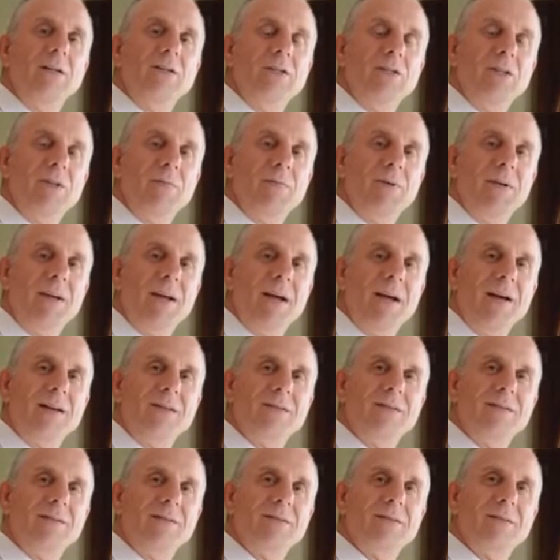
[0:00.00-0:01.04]

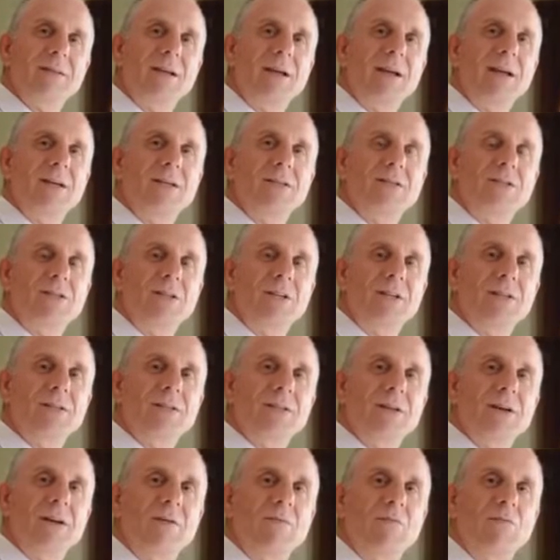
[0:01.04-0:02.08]
GPS, and
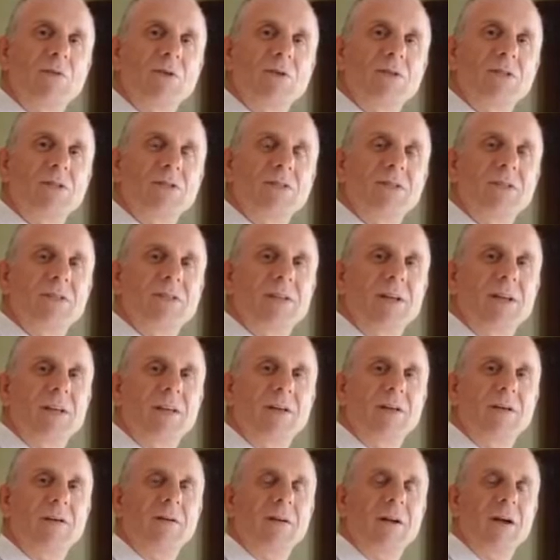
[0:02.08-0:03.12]
GSM, which is a
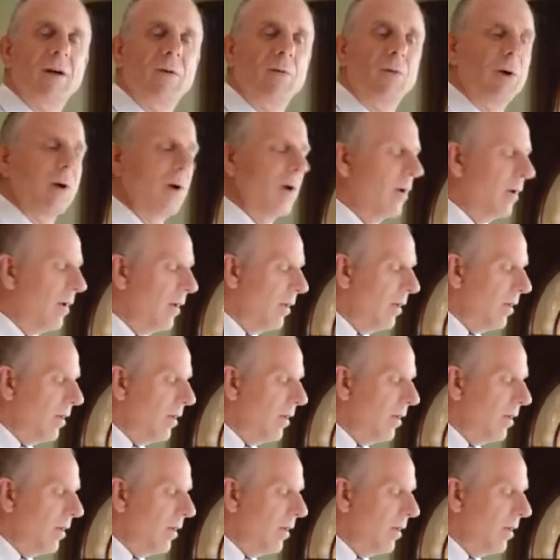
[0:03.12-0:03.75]
cellular network.